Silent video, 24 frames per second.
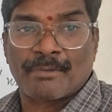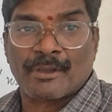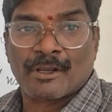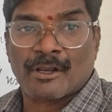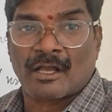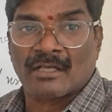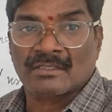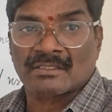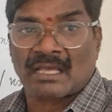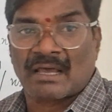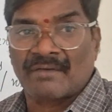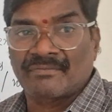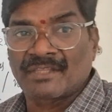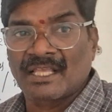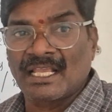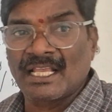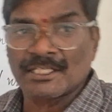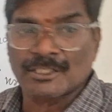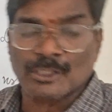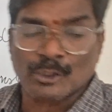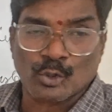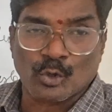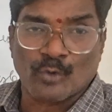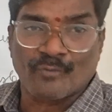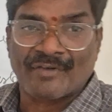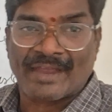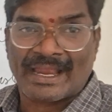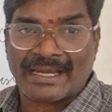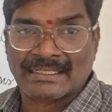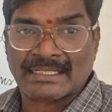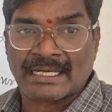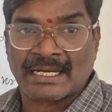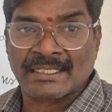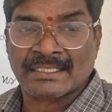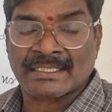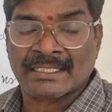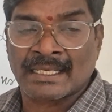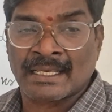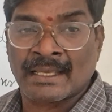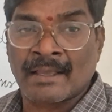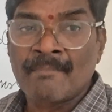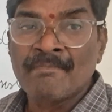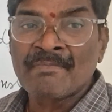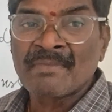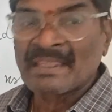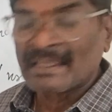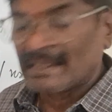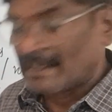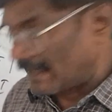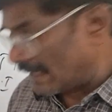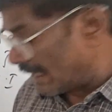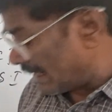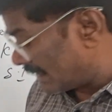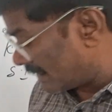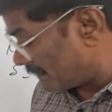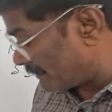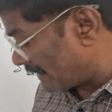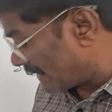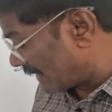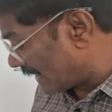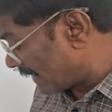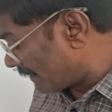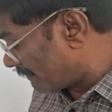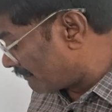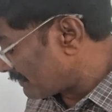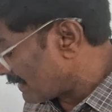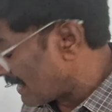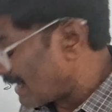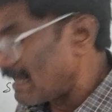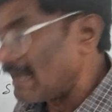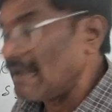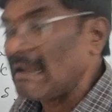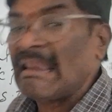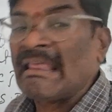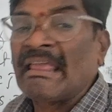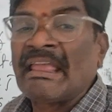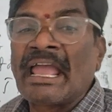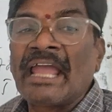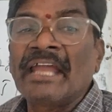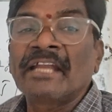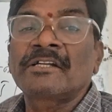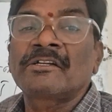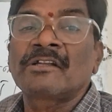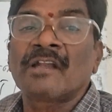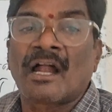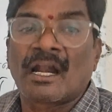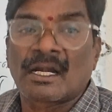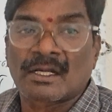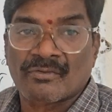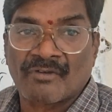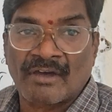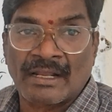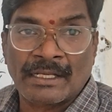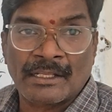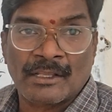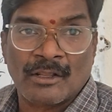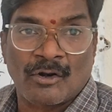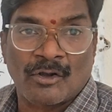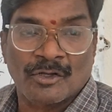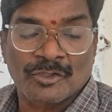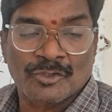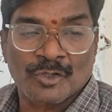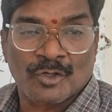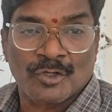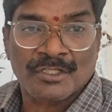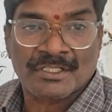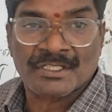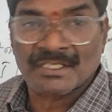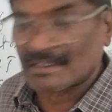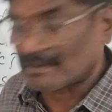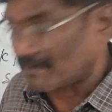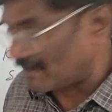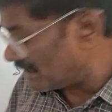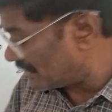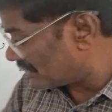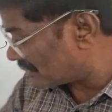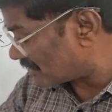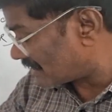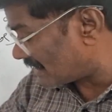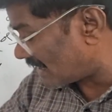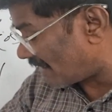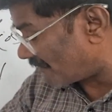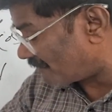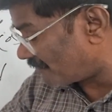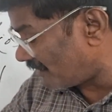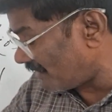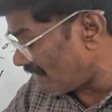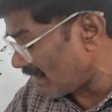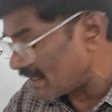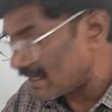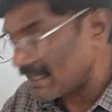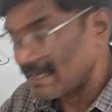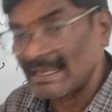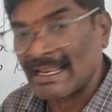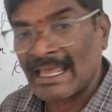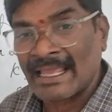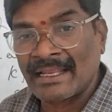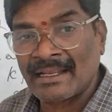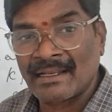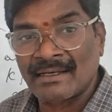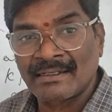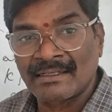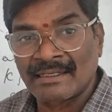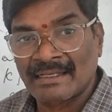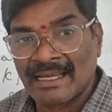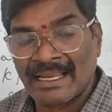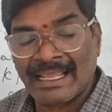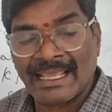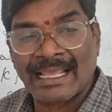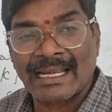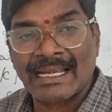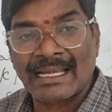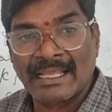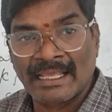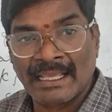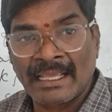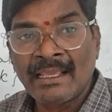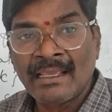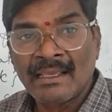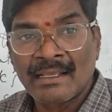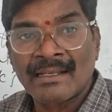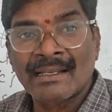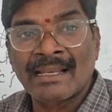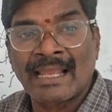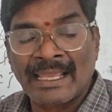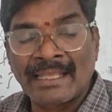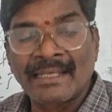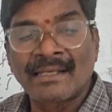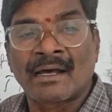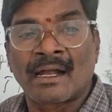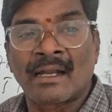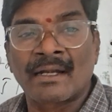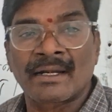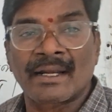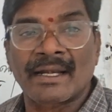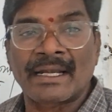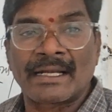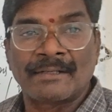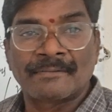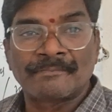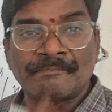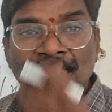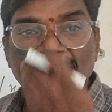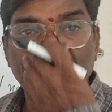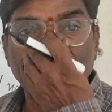Because of these two factors, it became 801 kilojoules instead of nearly 900.